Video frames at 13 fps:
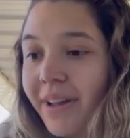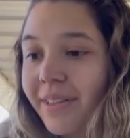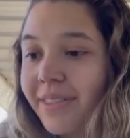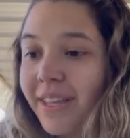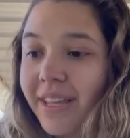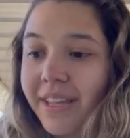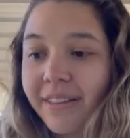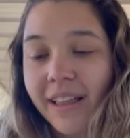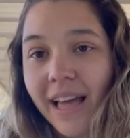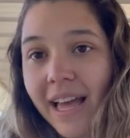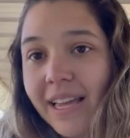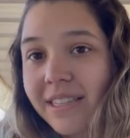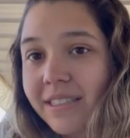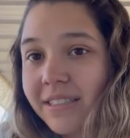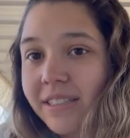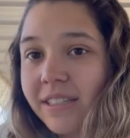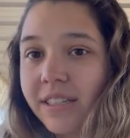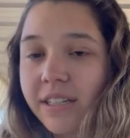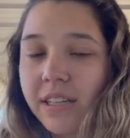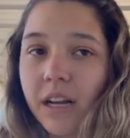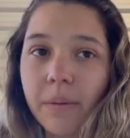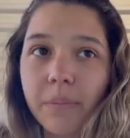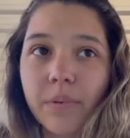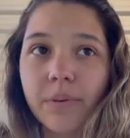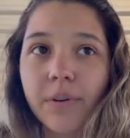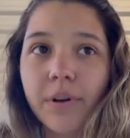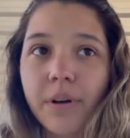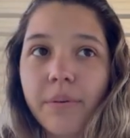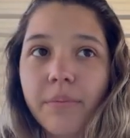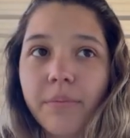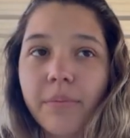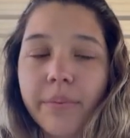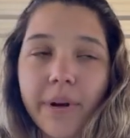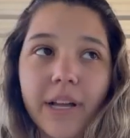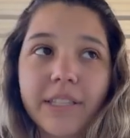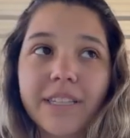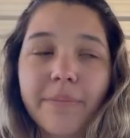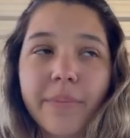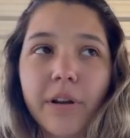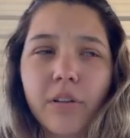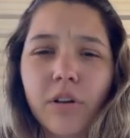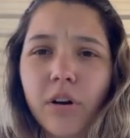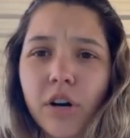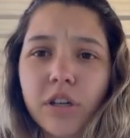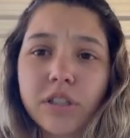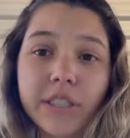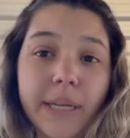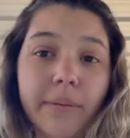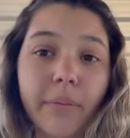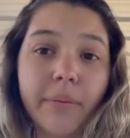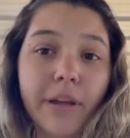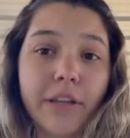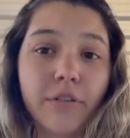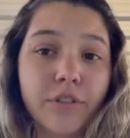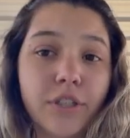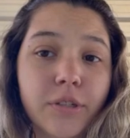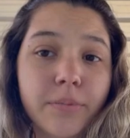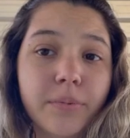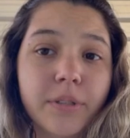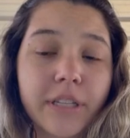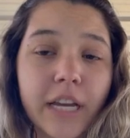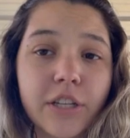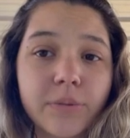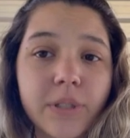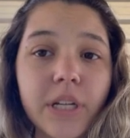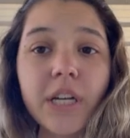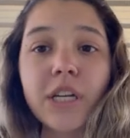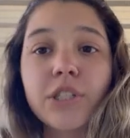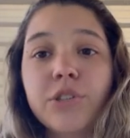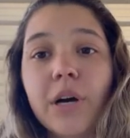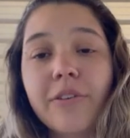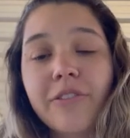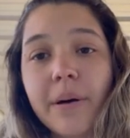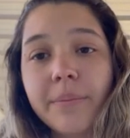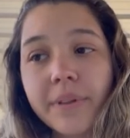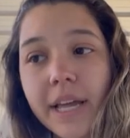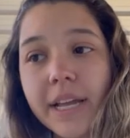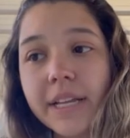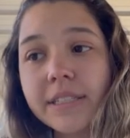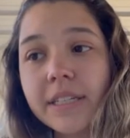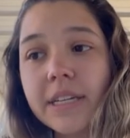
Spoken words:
the last couple months have been a little hard to keep up my YouTube schedule. So if I'm late